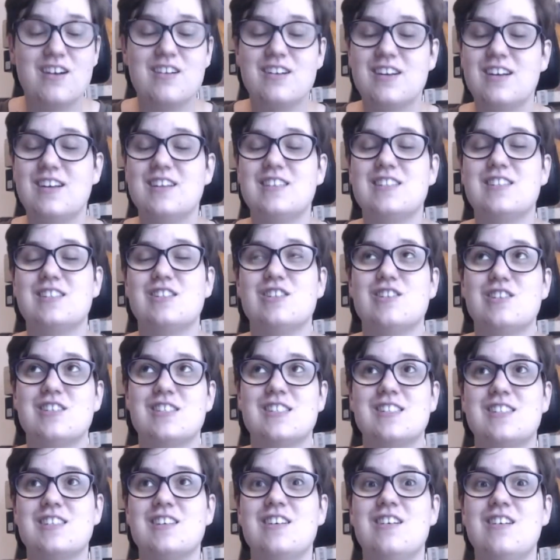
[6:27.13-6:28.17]
it's
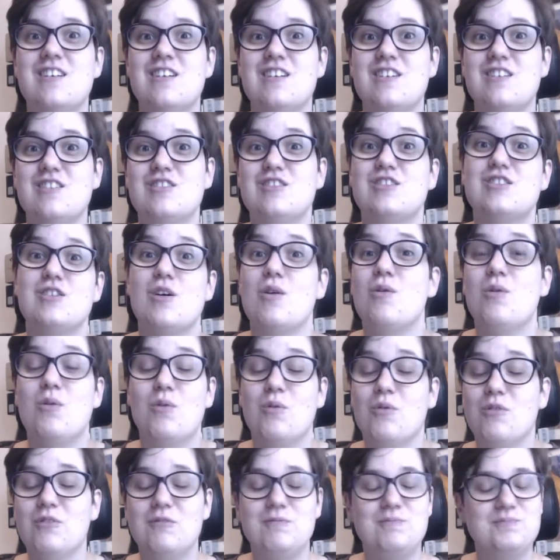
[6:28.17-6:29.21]
just so
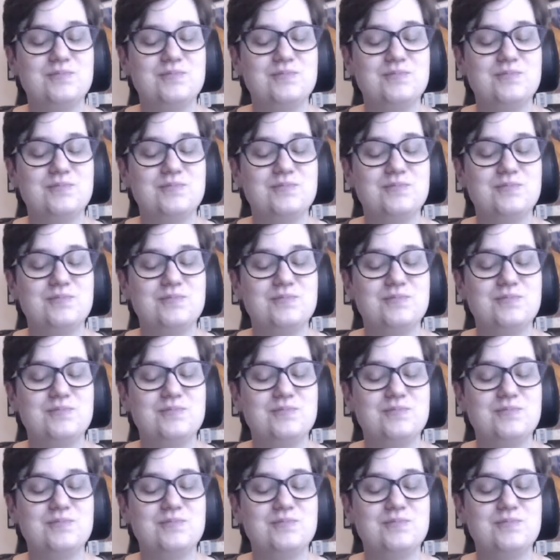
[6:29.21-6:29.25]
cool.